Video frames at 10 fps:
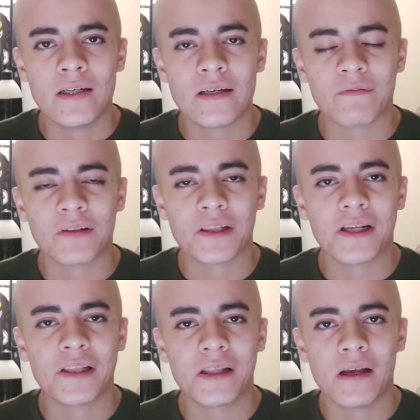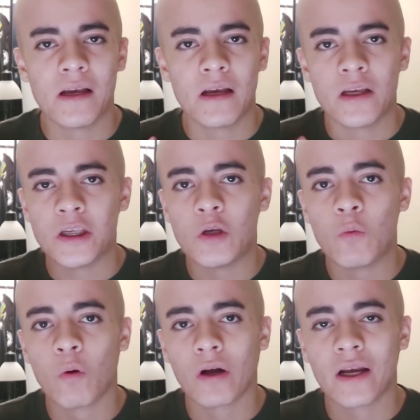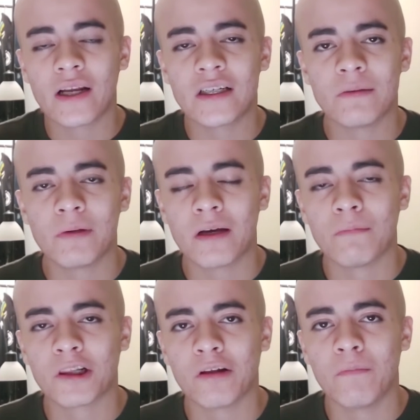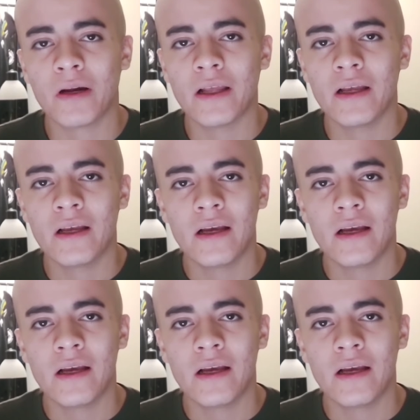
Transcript: Difference is you working to become a somebody,